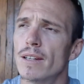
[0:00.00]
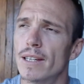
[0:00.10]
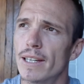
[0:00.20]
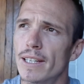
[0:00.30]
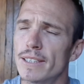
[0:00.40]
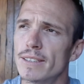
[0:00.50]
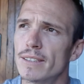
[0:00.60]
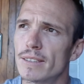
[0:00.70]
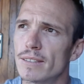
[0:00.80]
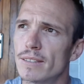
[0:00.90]

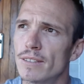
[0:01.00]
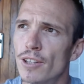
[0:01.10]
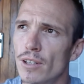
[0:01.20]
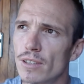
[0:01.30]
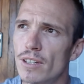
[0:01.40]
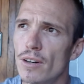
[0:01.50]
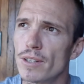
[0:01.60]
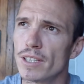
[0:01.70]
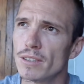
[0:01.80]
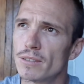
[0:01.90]
And not
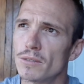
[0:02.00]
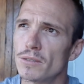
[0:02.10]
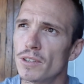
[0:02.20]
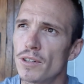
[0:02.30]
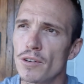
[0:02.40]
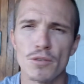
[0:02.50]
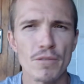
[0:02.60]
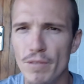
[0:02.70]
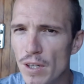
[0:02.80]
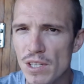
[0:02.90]
going into,
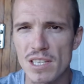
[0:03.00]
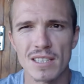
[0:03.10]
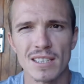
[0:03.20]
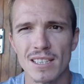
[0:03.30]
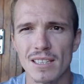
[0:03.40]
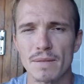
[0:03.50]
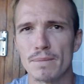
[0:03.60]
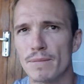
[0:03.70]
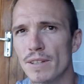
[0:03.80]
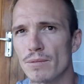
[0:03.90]
university and
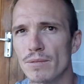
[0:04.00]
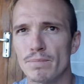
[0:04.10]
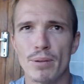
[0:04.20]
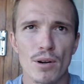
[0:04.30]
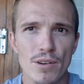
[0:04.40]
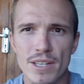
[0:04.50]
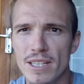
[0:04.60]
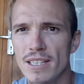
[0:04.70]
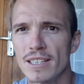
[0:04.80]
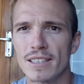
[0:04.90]
the
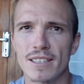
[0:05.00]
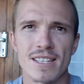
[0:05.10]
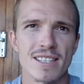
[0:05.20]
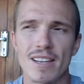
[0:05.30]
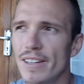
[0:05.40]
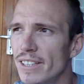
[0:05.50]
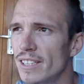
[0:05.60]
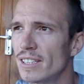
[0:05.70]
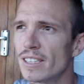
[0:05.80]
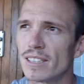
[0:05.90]
partying and the
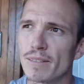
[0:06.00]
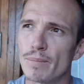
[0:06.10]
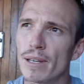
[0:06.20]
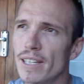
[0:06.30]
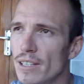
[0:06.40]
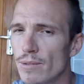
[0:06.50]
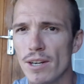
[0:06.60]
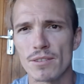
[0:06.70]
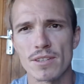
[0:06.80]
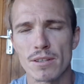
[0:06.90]
studying and the playing
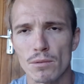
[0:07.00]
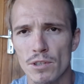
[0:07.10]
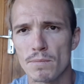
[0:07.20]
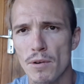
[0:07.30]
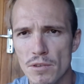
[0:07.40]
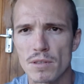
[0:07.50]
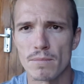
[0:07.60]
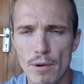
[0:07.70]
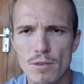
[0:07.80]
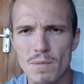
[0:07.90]
around still, which
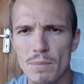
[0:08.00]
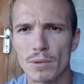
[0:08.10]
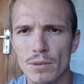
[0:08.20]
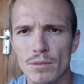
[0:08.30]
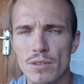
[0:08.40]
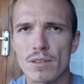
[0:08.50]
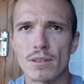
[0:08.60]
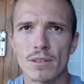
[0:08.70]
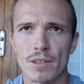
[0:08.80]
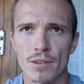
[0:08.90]
most people do
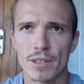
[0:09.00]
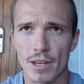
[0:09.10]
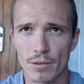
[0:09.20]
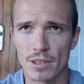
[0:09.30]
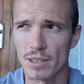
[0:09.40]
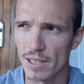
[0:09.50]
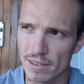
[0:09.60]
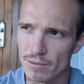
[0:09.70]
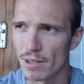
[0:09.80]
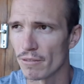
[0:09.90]
still, and they only
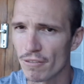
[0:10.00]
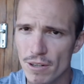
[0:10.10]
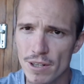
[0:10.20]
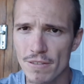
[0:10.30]
like around 30,